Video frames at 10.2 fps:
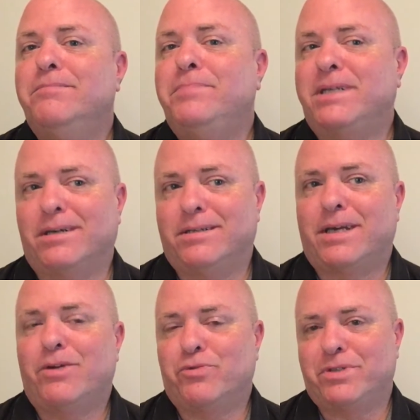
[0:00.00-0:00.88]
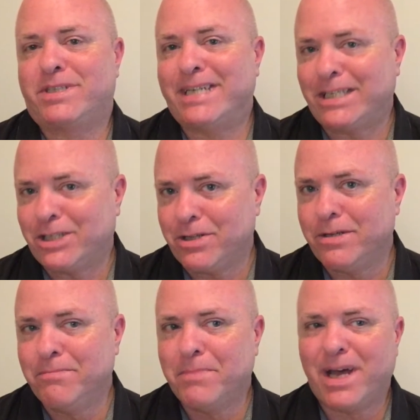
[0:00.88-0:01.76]
Because I don't stick to
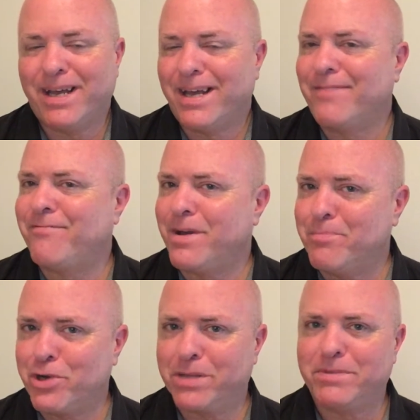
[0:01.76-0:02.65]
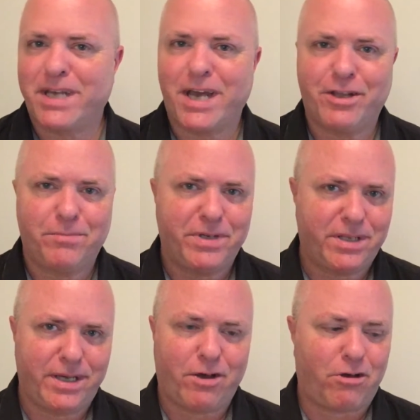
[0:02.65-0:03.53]
them. I have fun putting them together, but
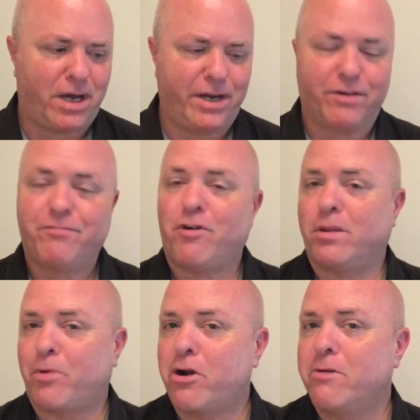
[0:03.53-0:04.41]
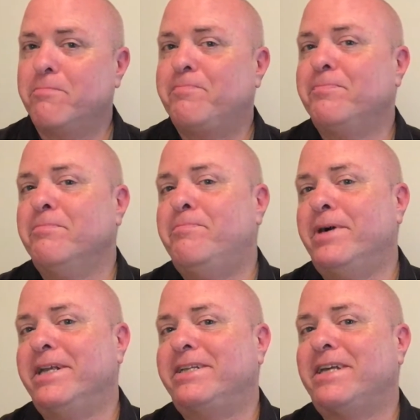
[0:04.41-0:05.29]
they all kind of fall apart.
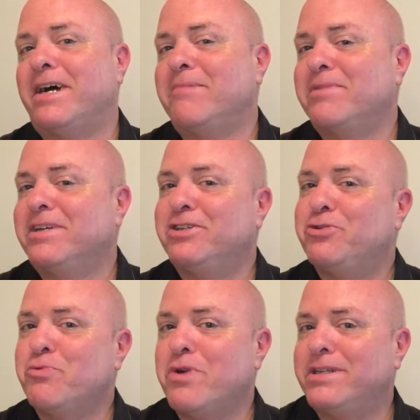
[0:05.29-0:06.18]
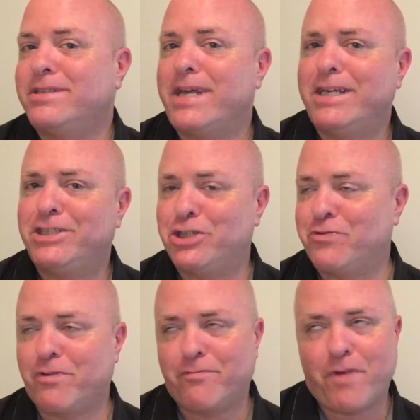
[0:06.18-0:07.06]
But I'm going to do one today just
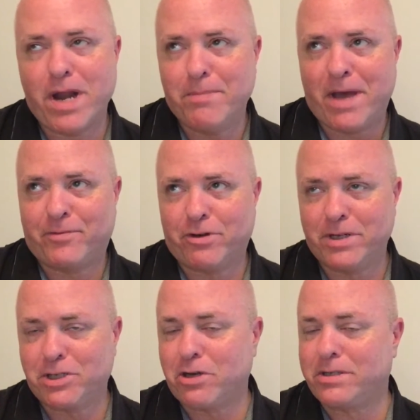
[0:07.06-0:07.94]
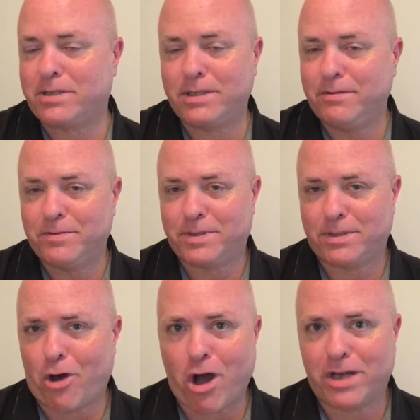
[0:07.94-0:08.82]
for fun after I saw
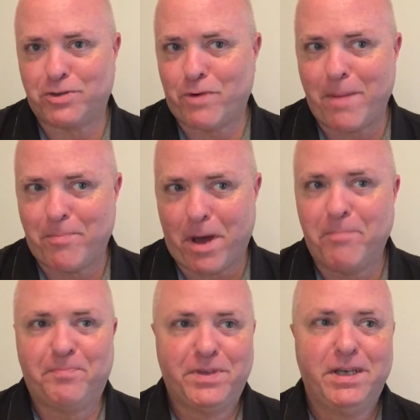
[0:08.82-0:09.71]
Steve's August wrap-up.